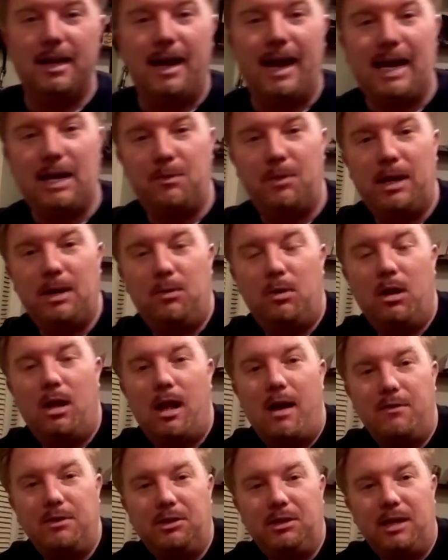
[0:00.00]
Anyway, well,
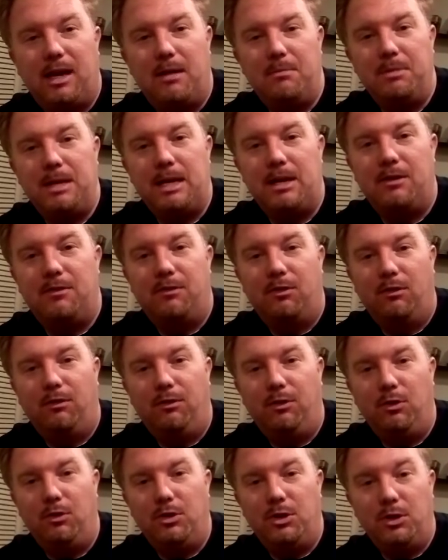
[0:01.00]
obviously I'm needed for
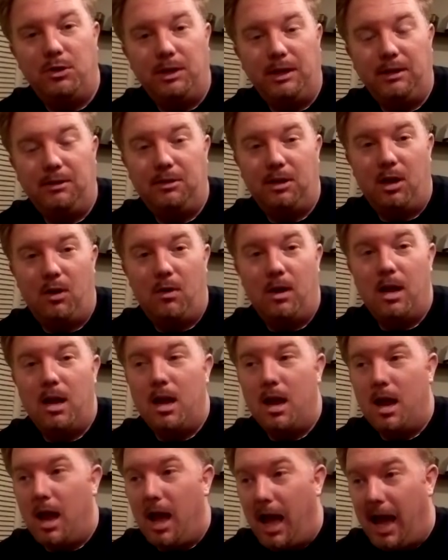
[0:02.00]
food duty, so
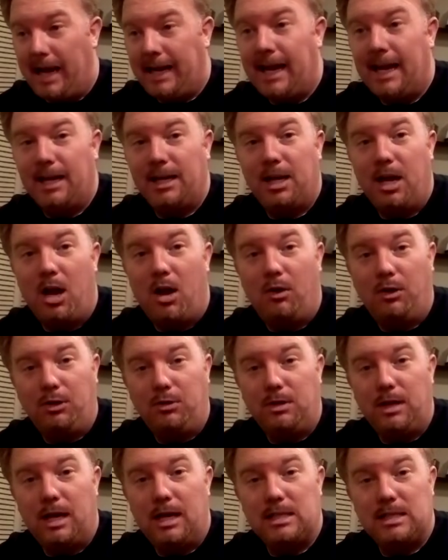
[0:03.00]
I gotta go.
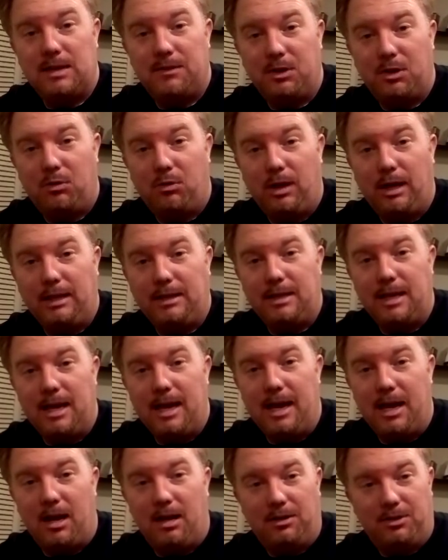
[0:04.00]
You guys have a great
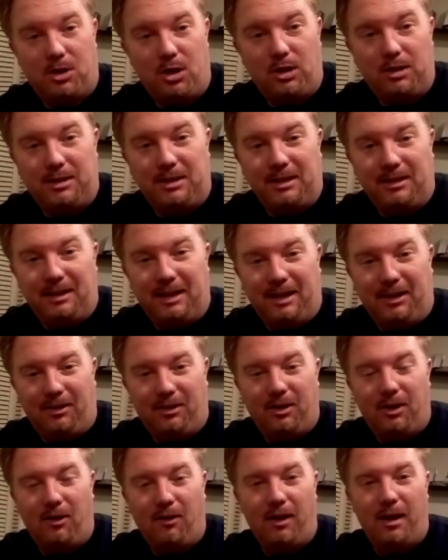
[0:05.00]
day, and I'll talk to you
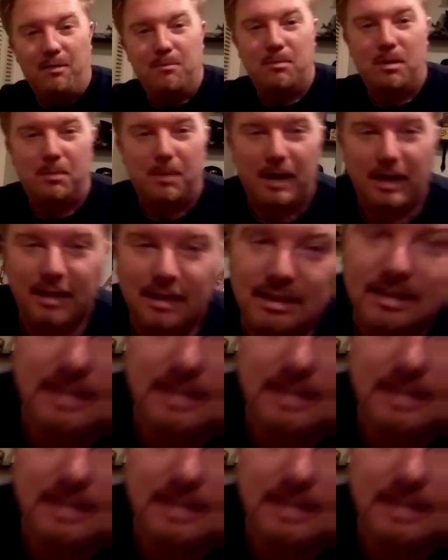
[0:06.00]
later. All right, bye-bye.